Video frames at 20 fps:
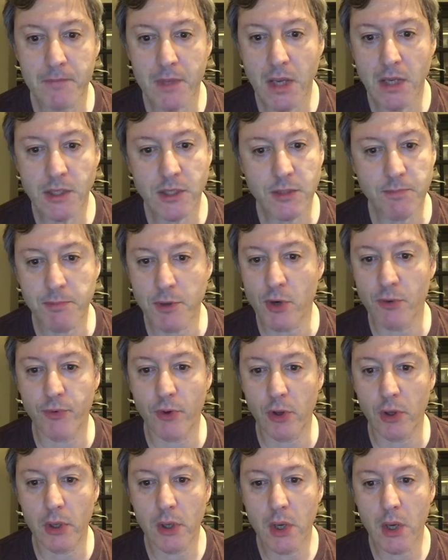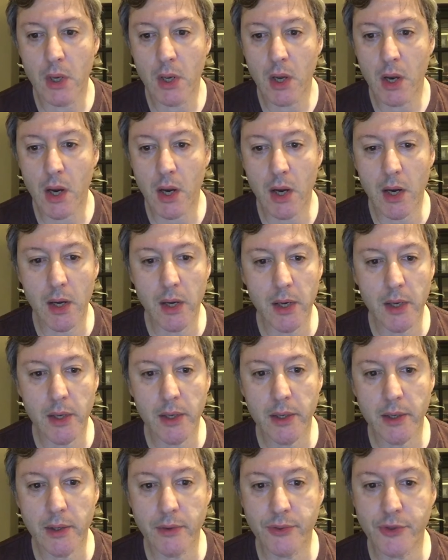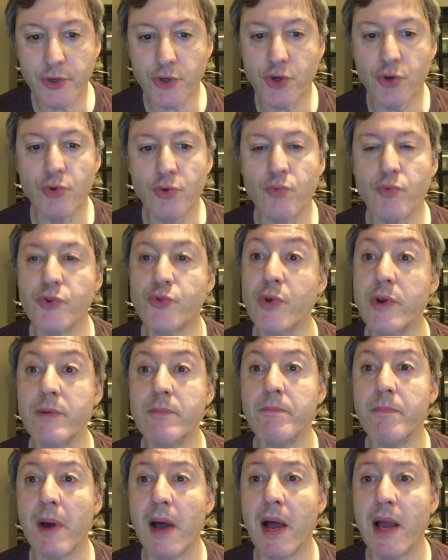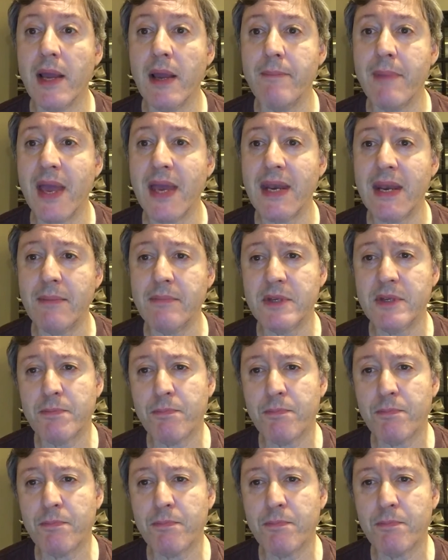It's beautiful. The tune was written by a man named